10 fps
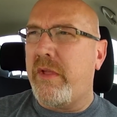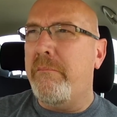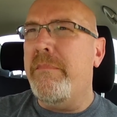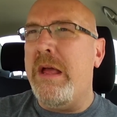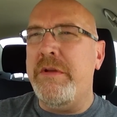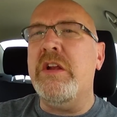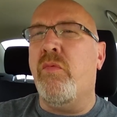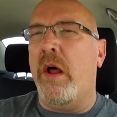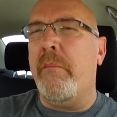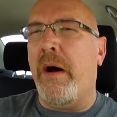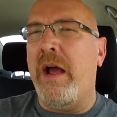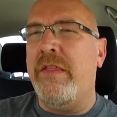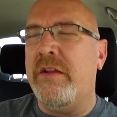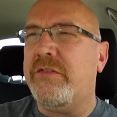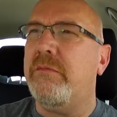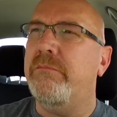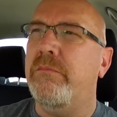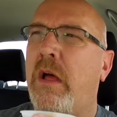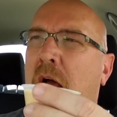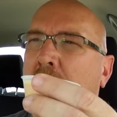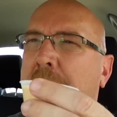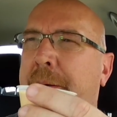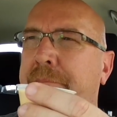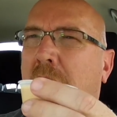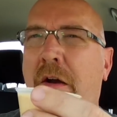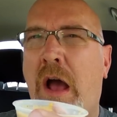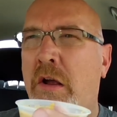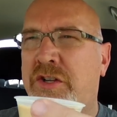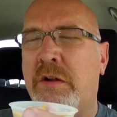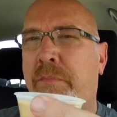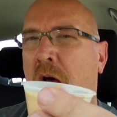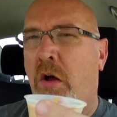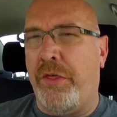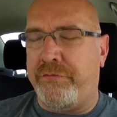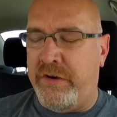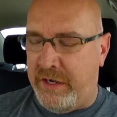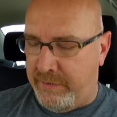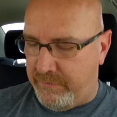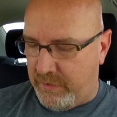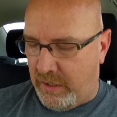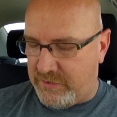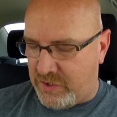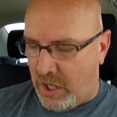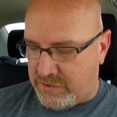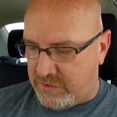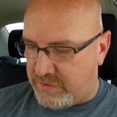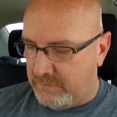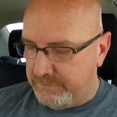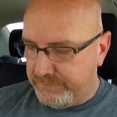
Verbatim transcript: maybe you'd want to buy this. Um, I, I should have bought all three uh, sauces.